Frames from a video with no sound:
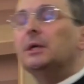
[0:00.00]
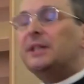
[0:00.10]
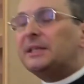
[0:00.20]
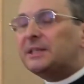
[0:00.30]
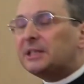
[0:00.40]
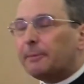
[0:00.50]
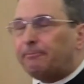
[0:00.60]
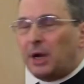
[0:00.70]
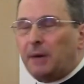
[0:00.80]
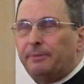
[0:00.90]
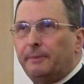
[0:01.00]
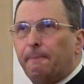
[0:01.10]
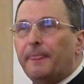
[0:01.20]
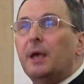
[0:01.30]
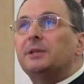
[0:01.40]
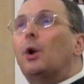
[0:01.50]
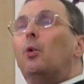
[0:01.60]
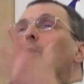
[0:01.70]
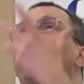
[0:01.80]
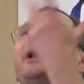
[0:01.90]
This is the problem.
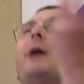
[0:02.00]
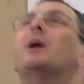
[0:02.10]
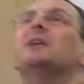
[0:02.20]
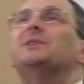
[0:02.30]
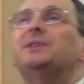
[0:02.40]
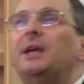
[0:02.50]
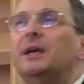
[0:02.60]
So what I want to say